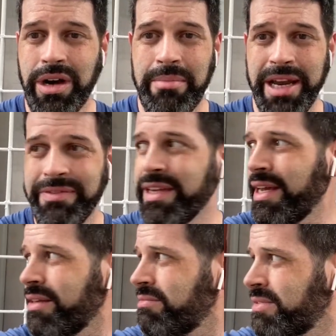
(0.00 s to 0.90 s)
I might have to get
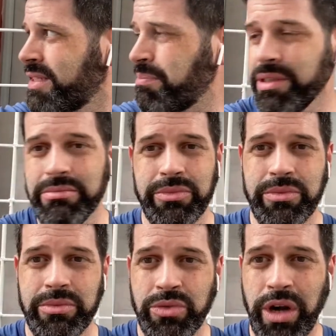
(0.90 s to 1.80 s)
a separate
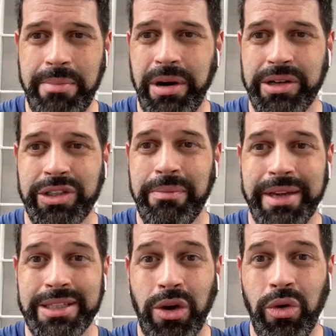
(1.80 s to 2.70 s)
tripod or
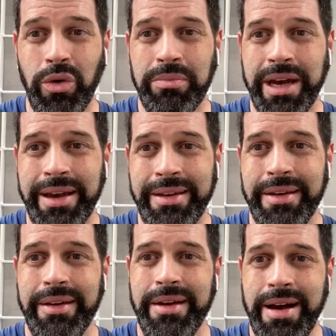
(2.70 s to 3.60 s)
something to hold my
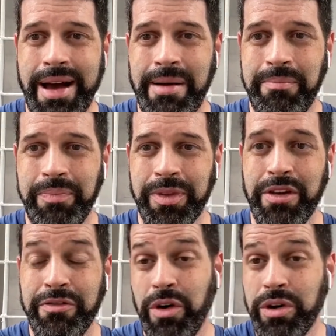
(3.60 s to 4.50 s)

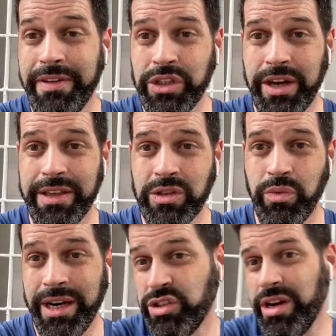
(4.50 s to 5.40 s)
phone if I try this,
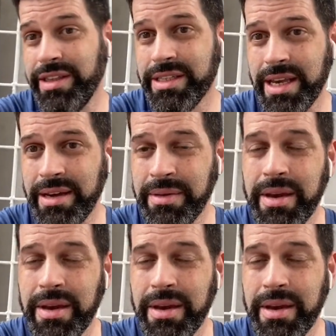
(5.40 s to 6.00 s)
when I try this again.